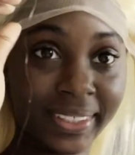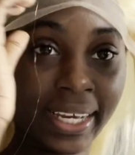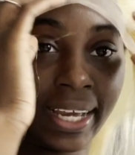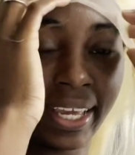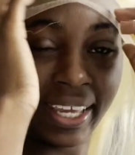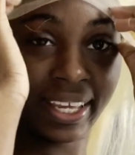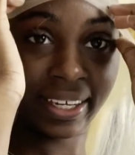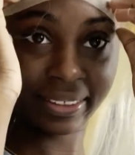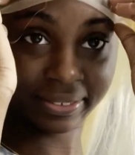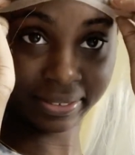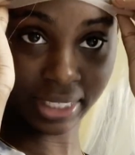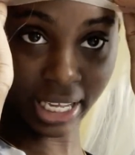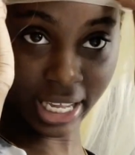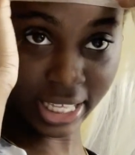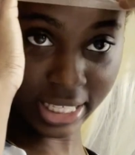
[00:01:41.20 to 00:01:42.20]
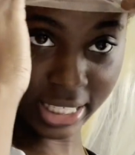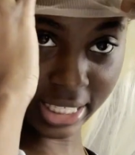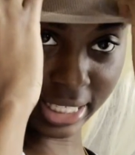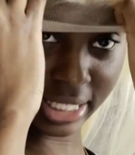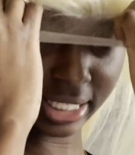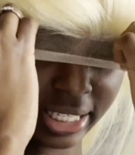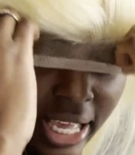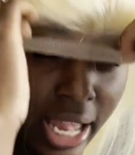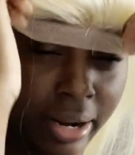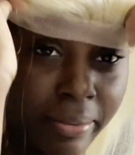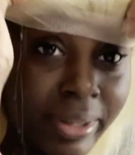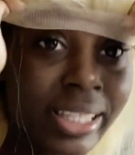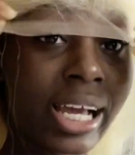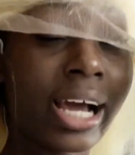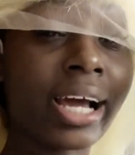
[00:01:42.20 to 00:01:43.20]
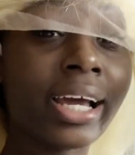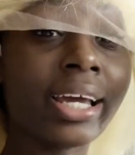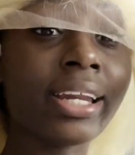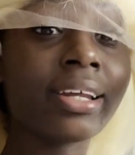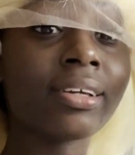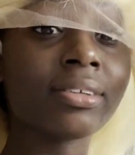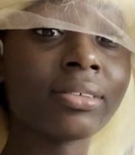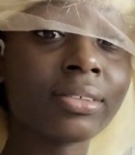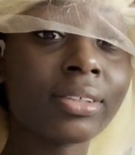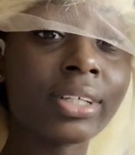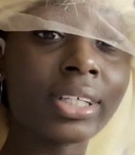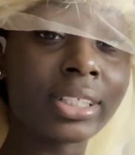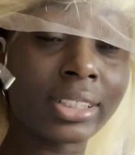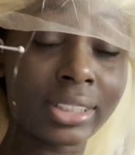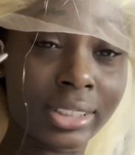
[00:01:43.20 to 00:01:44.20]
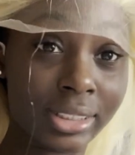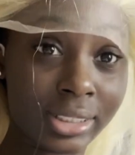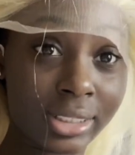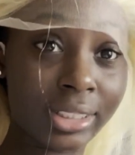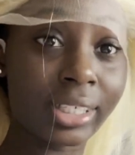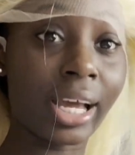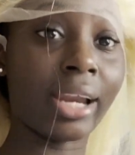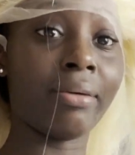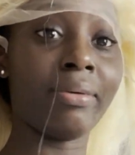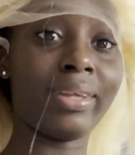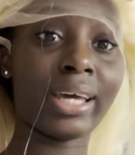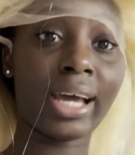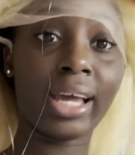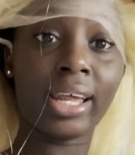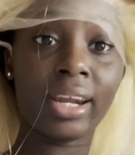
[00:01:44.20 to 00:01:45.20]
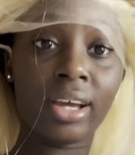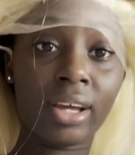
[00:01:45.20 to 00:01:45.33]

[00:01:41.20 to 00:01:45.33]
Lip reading: Yeah. It's gotta be dyed. It's gotta be dyed.